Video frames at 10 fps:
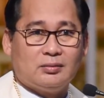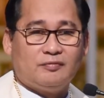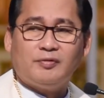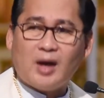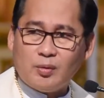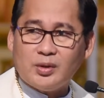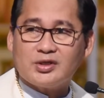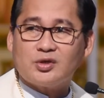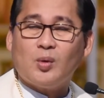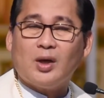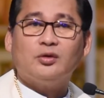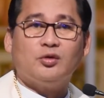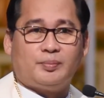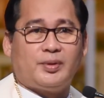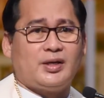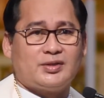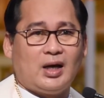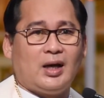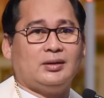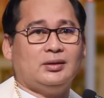Flowers want to praise
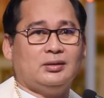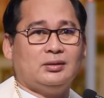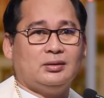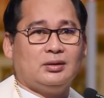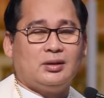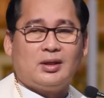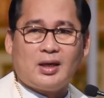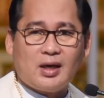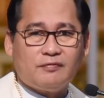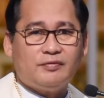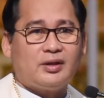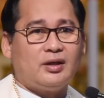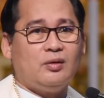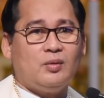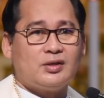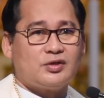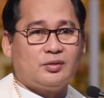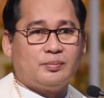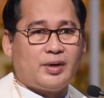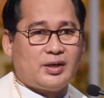God. Everything wants to
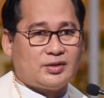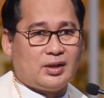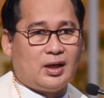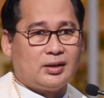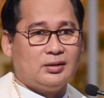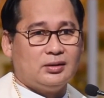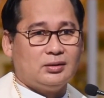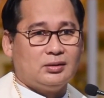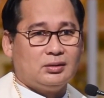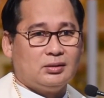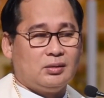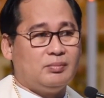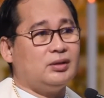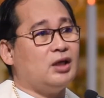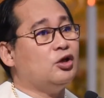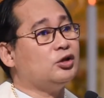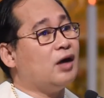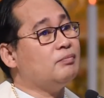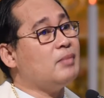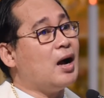praise God. But they don't
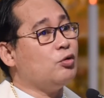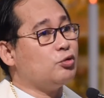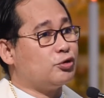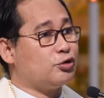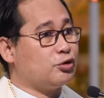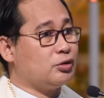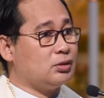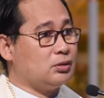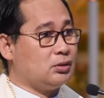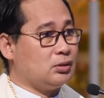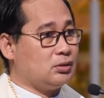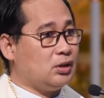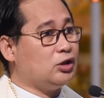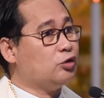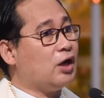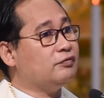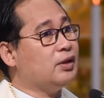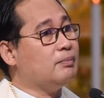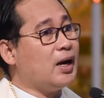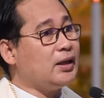have mouth. They don't have the
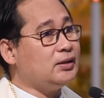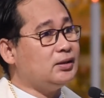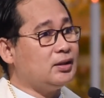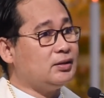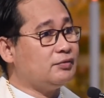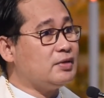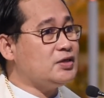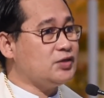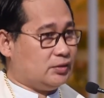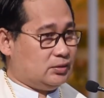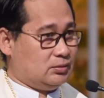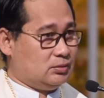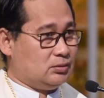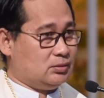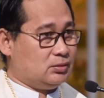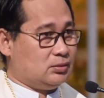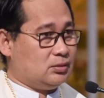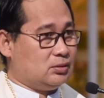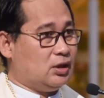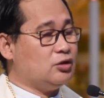mind and the reason.
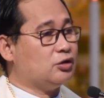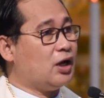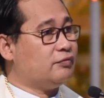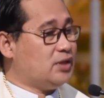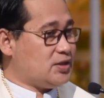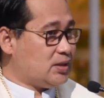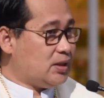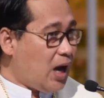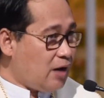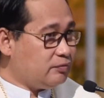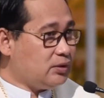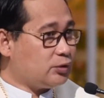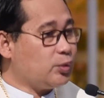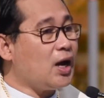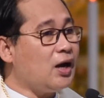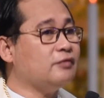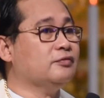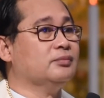They don't have this love that we have.